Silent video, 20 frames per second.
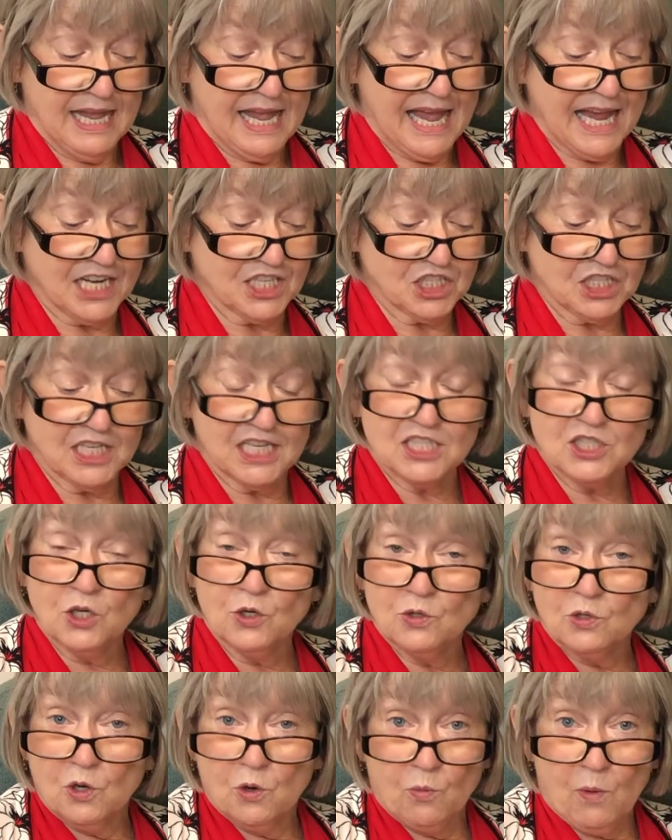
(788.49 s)
Actually, I
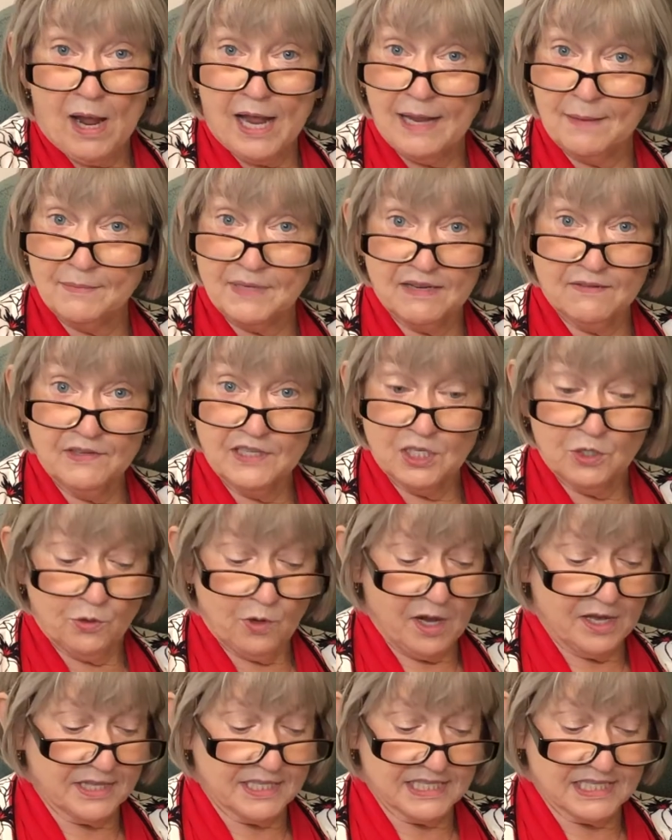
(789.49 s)
don't know why I'm giving you
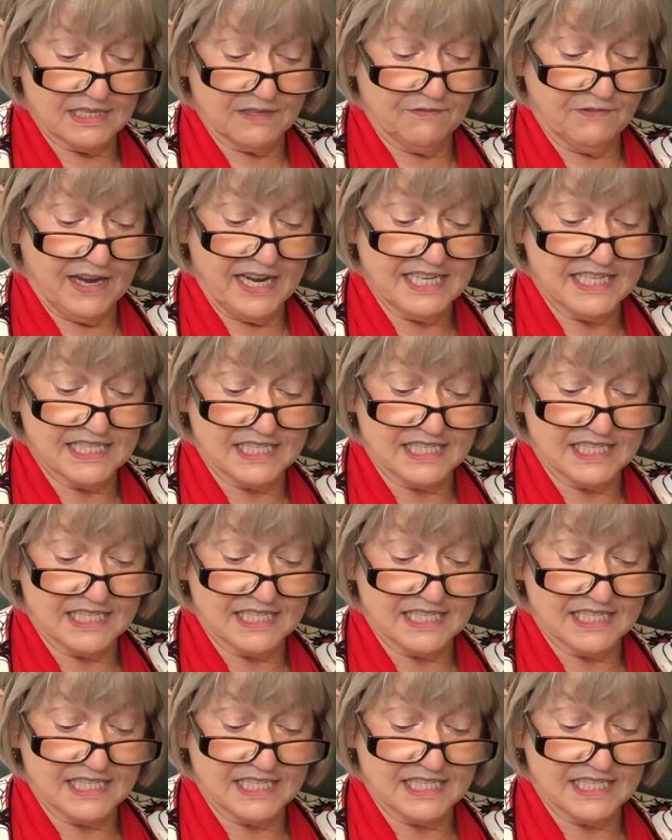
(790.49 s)
all this advice,